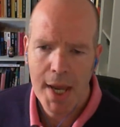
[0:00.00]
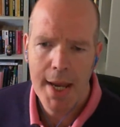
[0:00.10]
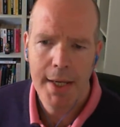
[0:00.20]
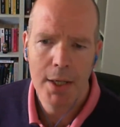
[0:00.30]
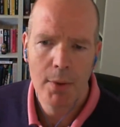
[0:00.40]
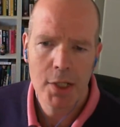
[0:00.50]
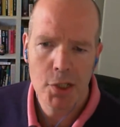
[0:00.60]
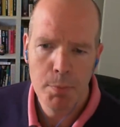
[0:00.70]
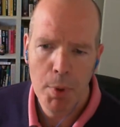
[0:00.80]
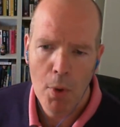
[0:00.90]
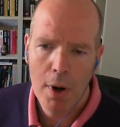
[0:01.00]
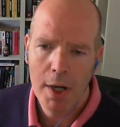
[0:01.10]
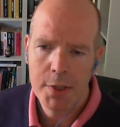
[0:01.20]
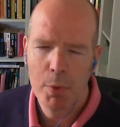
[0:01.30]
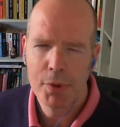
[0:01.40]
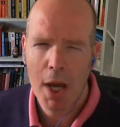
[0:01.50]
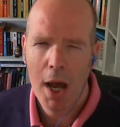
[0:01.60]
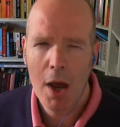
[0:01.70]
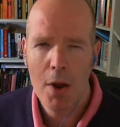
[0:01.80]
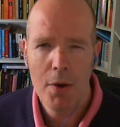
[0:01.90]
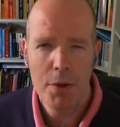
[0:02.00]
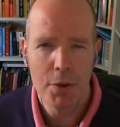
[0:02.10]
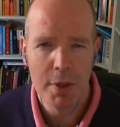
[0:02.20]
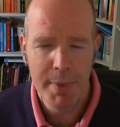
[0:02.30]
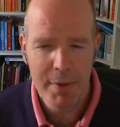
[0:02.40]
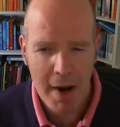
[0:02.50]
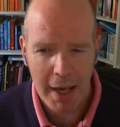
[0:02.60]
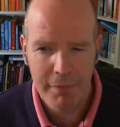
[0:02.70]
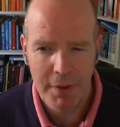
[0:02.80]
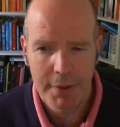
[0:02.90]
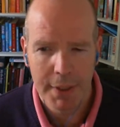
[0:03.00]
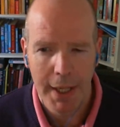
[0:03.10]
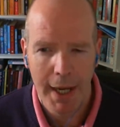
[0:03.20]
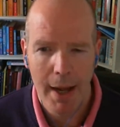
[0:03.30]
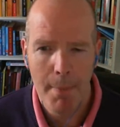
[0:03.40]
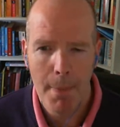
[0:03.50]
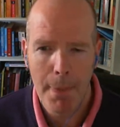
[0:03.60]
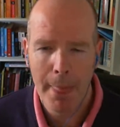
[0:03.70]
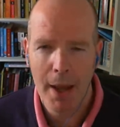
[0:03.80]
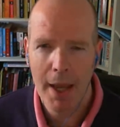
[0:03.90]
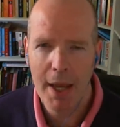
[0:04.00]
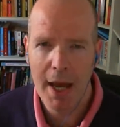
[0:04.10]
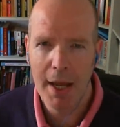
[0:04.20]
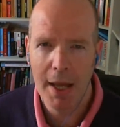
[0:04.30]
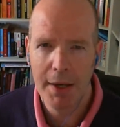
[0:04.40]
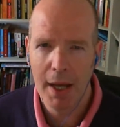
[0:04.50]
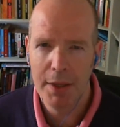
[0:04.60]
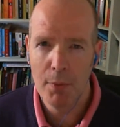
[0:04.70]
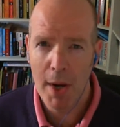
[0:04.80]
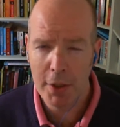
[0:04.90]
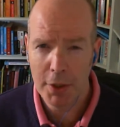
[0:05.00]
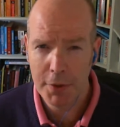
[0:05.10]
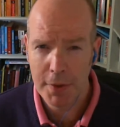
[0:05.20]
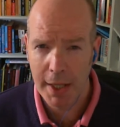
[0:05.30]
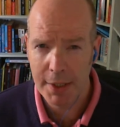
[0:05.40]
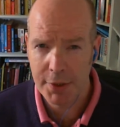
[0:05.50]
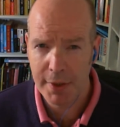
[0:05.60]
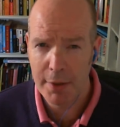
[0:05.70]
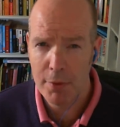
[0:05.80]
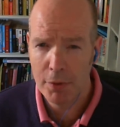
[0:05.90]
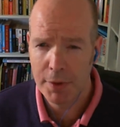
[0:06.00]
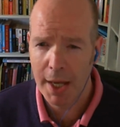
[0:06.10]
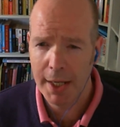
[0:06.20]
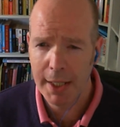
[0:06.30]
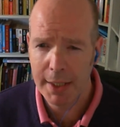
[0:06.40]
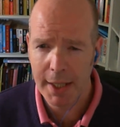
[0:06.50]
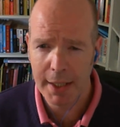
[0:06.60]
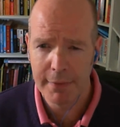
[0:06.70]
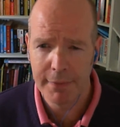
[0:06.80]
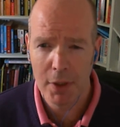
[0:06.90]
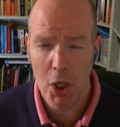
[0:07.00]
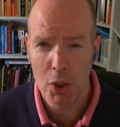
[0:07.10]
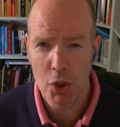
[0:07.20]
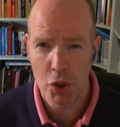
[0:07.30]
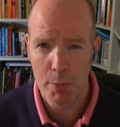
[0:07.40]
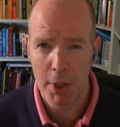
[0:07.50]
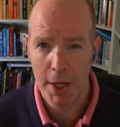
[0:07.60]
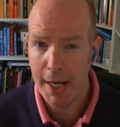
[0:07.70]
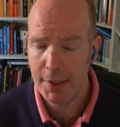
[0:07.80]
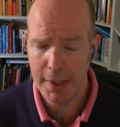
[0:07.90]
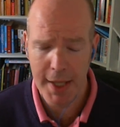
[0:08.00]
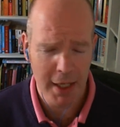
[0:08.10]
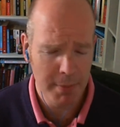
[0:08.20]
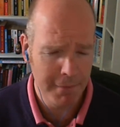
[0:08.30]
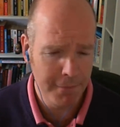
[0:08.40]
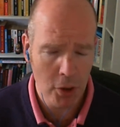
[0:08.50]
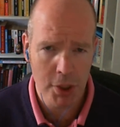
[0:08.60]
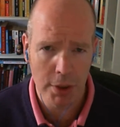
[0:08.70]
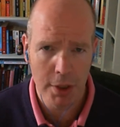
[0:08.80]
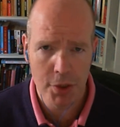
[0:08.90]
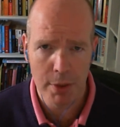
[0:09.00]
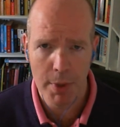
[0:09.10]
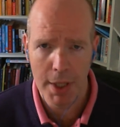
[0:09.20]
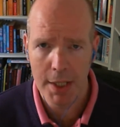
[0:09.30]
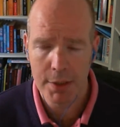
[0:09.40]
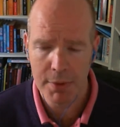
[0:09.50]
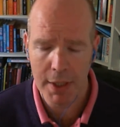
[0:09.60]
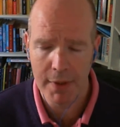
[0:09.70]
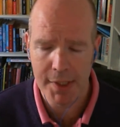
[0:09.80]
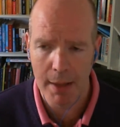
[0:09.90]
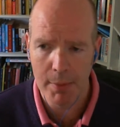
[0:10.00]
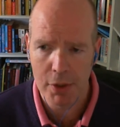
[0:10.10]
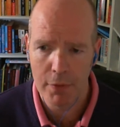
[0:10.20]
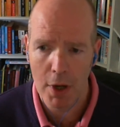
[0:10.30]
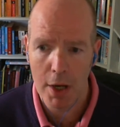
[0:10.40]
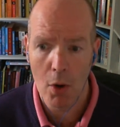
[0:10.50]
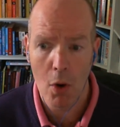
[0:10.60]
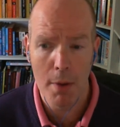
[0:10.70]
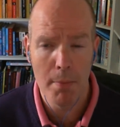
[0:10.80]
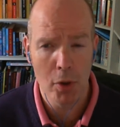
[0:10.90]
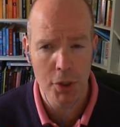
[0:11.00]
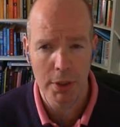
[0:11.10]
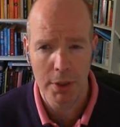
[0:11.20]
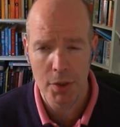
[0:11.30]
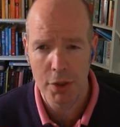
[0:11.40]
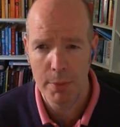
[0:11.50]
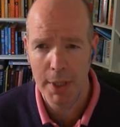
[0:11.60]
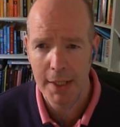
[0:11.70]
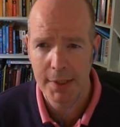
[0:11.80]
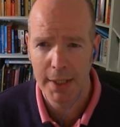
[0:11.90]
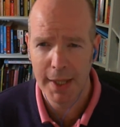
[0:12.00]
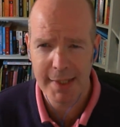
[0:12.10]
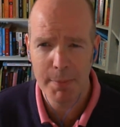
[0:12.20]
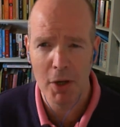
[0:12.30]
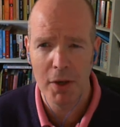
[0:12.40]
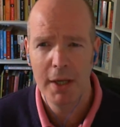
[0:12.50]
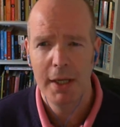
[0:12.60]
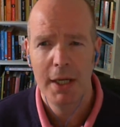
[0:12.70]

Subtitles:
say, you know, explore, I suppose, how you can be relevant. And the way you're going to do that is trying to root that in kind of consumer needs. And they can be functional consumer needs, if you give examples of earlier, or emotional consumer needs. And that's about